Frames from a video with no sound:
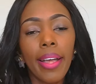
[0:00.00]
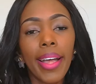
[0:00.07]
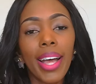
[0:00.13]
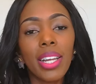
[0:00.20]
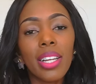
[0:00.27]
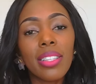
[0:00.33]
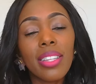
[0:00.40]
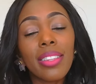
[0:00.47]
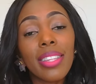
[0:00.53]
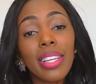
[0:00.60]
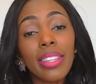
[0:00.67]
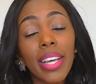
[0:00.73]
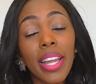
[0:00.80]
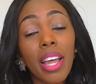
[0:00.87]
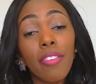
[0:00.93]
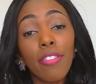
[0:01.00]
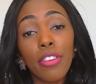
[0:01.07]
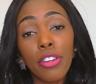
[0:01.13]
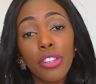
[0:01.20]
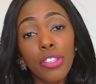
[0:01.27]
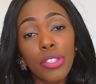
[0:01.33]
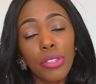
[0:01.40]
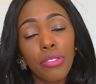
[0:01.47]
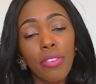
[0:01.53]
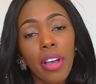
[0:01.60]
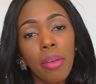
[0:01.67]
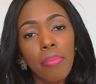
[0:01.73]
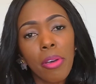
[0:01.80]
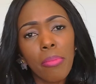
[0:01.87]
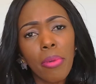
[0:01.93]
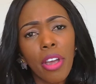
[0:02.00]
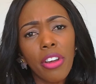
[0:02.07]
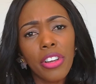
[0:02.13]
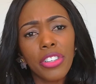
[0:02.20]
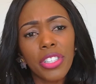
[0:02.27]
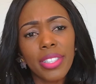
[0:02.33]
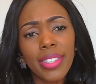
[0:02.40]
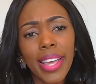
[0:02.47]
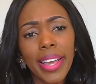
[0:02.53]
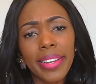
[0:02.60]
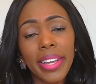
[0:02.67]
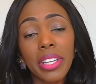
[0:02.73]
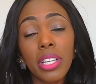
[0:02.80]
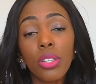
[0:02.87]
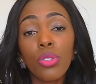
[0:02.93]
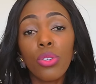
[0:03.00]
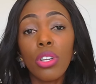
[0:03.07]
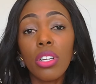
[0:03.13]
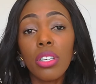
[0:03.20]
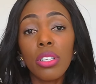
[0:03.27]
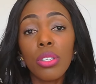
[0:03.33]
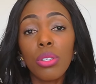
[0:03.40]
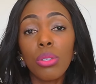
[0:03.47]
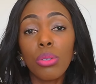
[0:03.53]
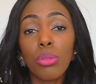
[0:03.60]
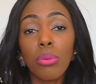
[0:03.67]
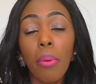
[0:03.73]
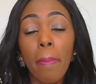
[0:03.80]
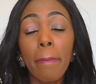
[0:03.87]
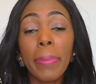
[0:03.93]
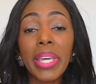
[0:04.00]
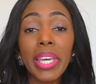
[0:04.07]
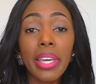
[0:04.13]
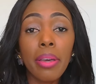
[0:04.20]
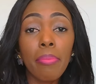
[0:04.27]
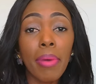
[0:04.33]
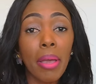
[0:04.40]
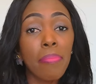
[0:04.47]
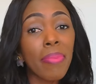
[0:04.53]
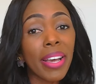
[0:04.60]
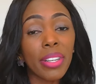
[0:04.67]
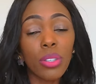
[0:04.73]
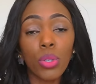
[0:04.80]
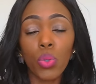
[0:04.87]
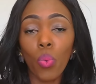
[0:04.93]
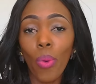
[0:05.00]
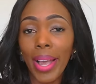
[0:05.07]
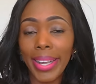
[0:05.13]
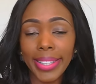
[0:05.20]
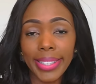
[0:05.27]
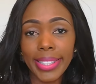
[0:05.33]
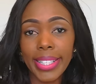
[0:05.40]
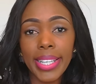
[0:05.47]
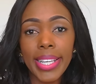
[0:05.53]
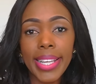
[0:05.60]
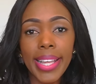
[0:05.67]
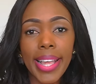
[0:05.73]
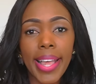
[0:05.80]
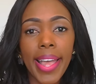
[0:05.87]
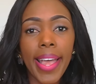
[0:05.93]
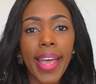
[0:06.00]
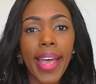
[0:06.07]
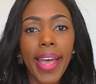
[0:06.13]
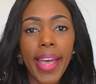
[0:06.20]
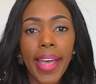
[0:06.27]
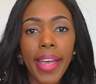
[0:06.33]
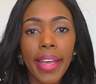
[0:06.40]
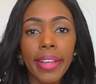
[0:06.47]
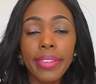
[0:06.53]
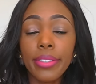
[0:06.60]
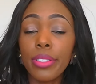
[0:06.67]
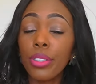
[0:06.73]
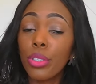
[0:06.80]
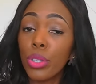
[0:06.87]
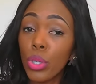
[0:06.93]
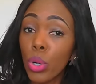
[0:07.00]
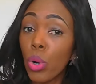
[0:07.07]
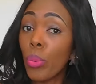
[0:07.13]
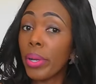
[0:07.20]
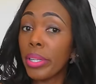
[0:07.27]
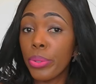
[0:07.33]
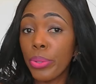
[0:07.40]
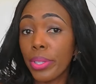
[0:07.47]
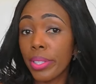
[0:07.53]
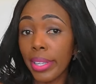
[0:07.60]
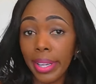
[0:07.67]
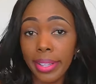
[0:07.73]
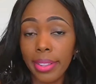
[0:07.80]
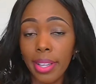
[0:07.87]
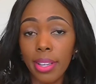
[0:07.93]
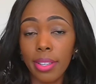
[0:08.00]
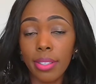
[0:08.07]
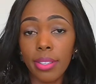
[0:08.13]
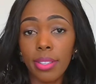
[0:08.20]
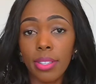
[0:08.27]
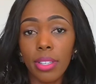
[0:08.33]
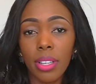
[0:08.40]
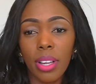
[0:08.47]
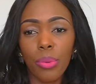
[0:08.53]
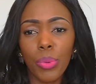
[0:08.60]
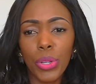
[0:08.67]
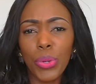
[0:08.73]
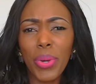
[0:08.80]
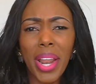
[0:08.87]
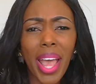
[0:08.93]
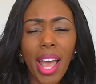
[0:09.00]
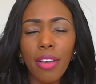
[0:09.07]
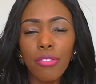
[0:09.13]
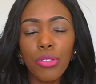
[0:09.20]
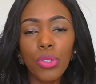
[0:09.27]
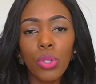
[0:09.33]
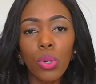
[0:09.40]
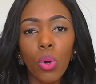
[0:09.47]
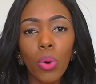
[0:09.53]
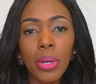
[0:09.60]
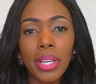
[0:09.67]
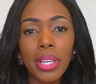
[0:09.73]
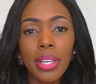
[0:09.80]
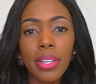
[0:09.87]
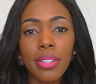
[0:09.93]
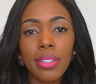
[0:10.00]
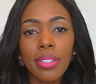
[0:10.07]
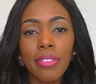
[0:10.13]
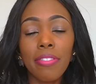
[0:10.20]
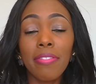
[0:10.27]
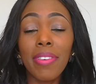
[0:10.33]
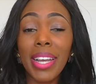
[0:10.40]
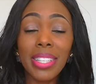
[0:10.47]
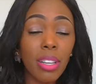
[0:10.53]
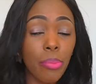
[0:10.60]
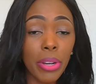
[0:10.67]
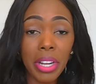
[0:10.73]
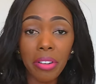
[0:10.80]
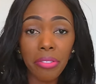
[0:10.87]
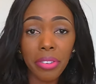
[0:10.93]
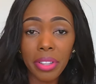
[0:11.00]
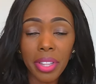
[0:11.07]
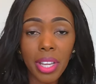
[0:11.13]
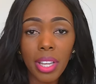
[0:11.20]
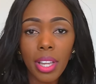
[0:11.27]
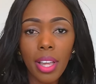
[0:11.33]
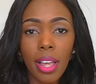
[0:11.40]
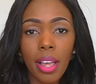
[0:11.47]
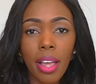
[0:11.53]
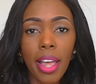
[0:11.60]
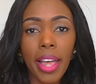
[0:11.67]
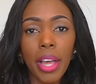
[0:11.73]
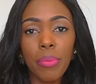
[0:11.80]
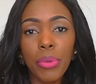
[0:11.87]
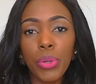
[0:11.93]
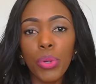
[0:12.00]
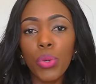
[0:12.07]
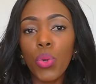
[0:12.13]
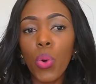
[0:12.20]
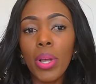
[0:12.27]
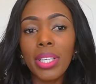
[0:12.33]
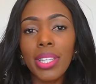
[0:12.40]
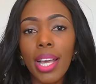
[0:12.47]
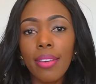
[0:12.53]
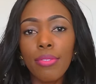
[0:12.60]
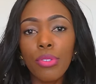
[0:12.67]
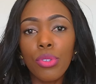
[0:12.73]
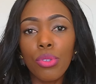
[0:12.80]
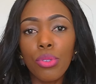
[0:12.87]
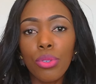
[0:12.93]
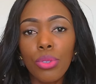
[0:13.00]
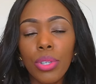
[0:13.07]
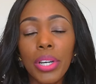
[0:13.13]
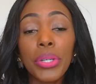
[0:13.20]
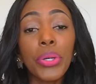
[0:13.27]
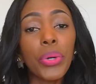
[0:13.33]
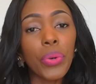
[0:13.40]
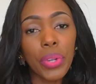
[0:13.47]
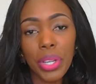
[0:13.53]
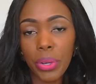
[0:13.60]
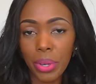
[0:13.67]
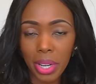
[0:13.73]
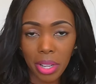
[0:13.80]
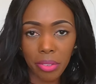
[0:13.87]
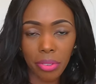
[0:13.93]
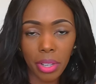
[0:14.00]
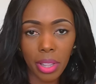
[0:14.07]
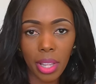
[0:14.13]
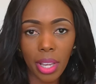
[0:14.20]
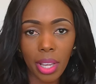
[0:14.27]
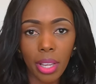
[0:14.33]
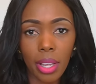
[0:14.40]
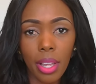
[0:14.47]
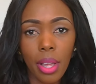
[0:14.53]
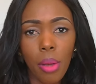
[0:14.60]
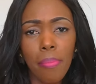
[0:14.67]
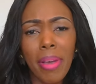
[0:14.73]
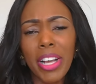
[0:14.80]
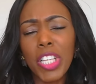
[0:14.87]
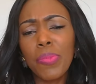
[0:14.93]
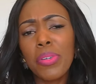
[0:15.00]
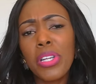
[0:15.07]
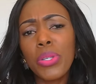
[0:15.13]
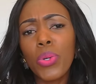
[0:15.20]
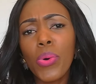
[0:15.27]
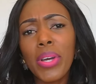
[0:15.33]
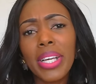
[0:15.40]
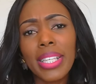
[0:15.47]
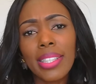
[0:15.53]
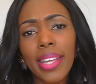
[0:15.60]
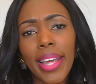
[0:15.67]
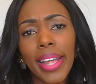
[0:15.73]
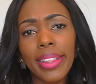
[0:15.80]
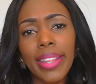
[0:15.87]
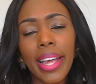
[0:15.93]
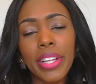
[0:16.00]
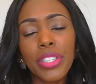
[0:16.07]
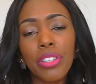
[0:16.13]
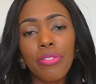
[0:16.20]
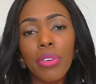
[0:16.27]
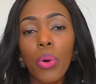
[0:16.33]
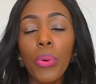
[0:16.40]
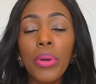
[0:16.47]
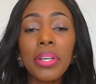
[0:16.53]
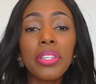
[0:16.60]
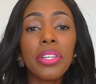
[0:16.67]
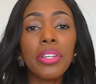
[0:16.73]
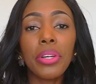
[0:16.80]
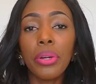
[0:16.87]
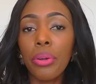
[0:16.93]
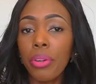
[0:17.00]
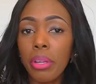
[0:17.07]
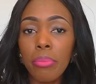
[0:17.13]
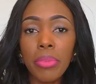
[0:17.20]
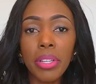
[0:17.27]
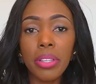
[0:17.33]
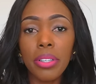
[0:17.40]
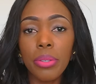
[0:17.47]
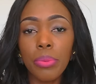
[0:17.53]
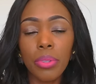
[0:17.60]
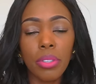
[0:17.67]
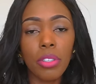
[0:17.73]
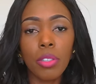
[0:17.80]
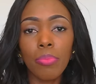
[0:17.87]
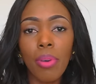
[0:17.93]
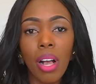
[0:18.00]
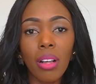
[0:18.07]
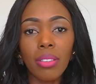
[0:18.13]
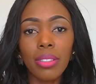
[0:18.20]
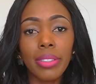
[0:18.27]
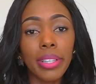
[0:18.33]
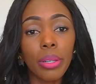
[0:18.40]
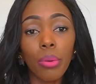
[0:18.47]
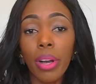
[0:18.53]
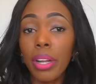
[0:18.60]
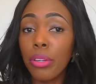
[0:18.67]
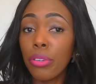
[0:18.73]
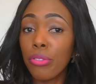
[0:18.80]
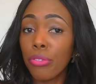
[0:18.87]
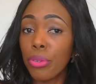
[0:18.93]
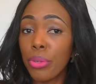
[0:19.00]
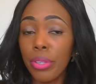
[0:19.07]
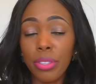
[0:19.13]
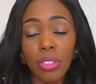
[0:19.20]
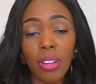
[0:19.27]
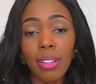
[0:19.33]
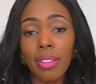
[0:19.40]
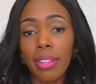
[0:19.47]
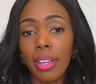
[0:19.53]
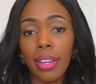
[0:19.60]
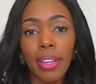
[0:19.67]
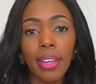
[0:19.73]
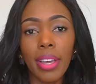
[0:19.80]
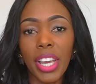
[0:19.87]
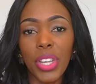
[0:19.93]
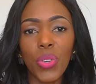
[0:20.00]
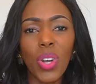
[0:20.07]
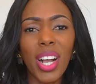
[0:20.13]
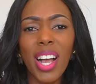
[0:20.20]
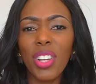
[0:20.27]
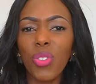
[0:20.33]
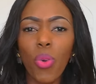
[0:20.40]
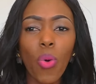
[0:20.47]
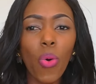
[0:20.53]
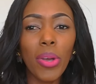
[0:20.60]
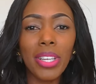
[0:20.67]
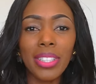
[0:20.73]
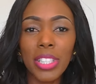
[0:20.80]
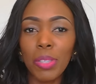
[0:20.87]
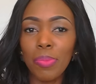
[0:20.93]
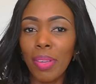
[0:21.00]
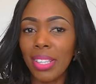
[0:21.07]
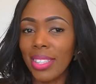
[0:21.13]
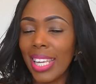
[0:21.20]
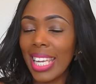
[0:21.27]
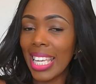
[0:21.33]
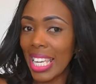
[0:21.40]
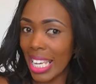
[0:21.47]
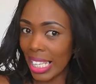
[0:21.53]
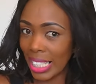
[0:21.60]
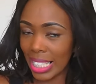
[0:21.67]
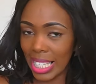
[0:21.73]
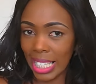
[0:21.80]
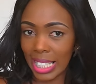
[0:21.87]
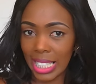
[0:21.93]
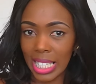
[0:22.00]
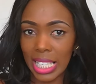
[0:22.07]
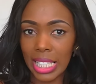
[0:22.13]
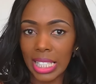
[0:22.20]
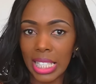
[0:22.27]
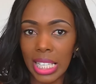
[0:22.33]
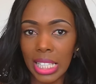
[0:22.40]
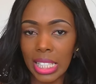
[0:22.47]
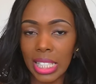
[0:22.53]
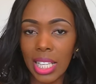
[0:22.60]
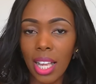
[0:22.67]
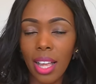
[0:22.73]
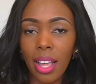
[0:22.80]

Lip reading: Another thing that I've learned so far in my marriage is that I need to learn to pick my battles wisely and know to say things. We don't have to always fight about everything, and we don't always have to agree on everything. My husband is always saying that if you're always in agreement with your spouse, then one of you is not thinking. You can't always just be saying yes, yes, yes, yes.